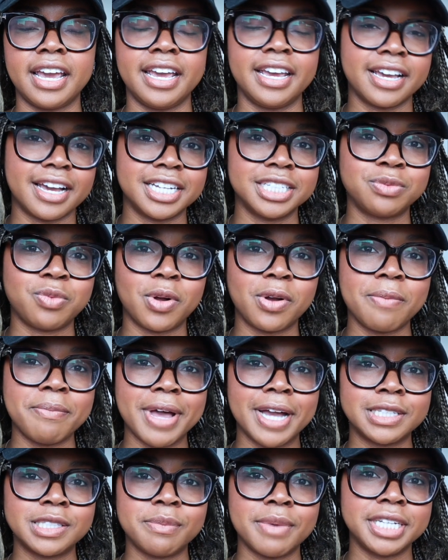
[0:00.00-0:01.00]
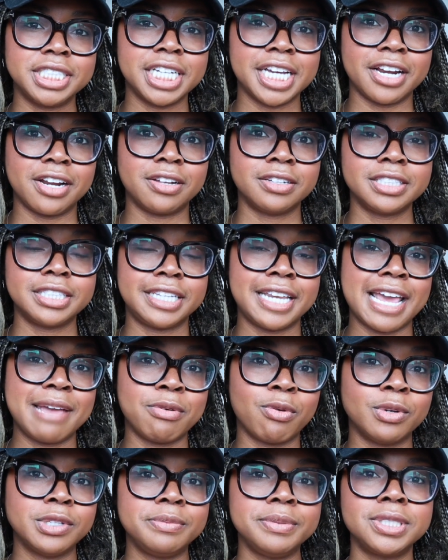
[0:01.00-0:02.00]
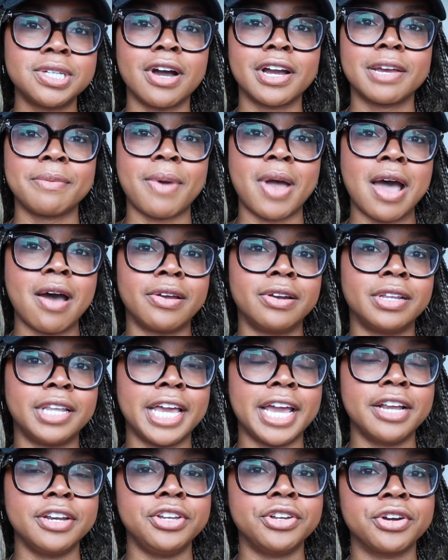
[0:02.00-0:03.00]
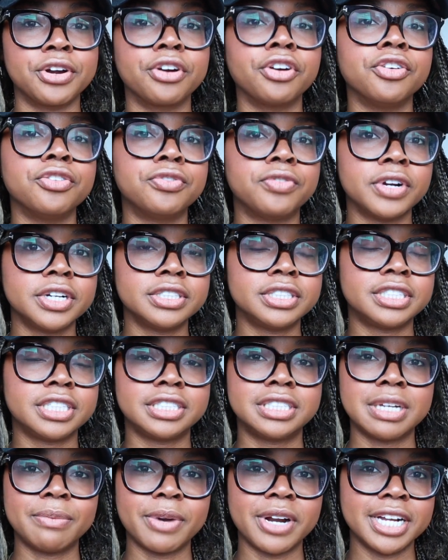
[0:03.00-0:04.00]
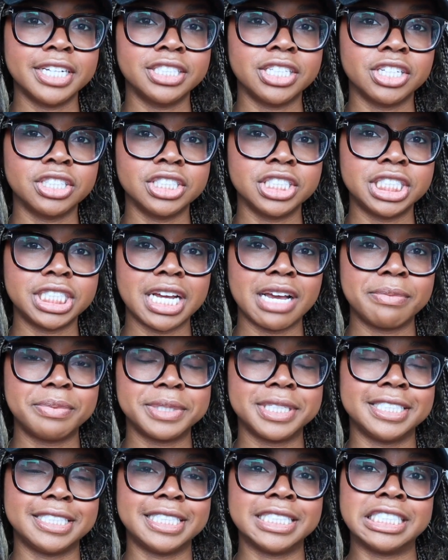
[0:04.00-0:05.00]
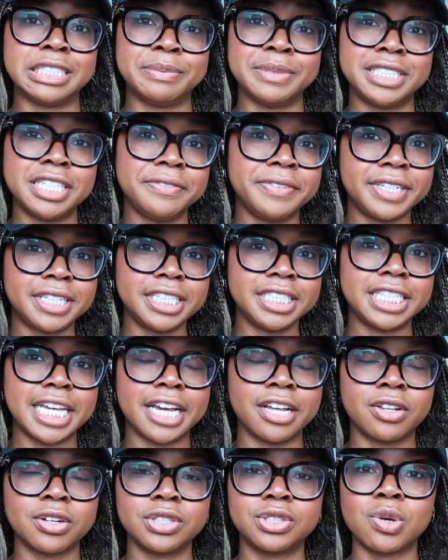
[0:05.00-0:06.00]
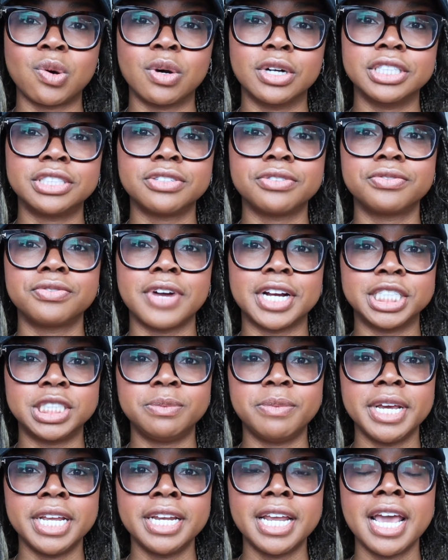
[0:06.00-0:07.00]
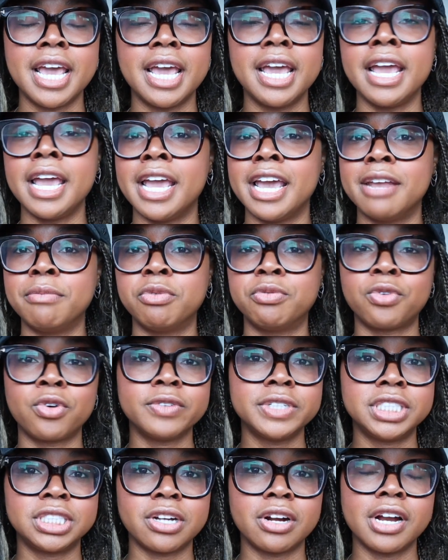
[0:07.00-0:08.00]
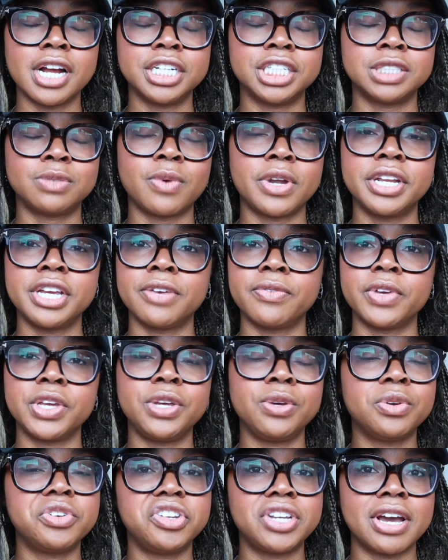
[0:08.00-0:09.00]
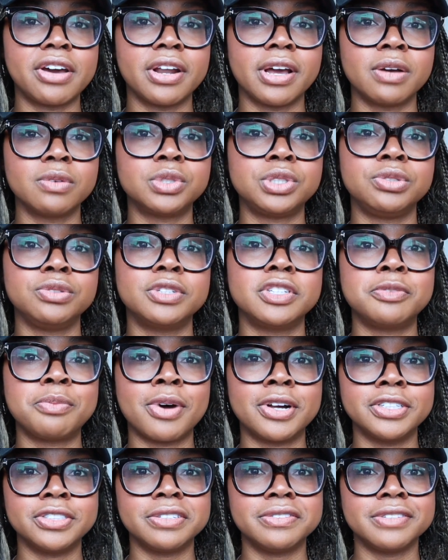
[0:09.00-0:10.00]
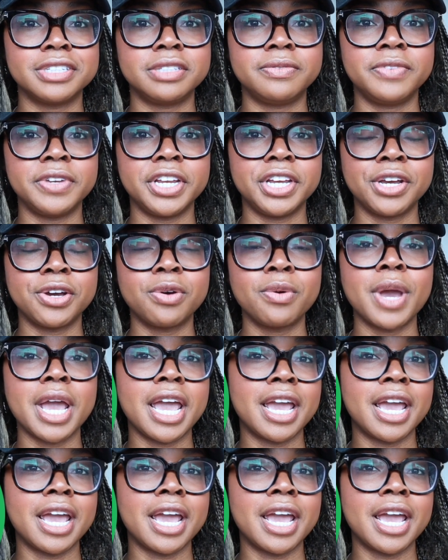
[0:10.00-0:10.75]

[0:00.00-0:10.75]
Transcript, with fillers: Hey guys, welcome back to my channel. Today I'm going to be talking about how to land your first summer internship. This is specifically tailored towards freshmen. And before we start, I just wanna give a huge shout out to the sponsor of this video,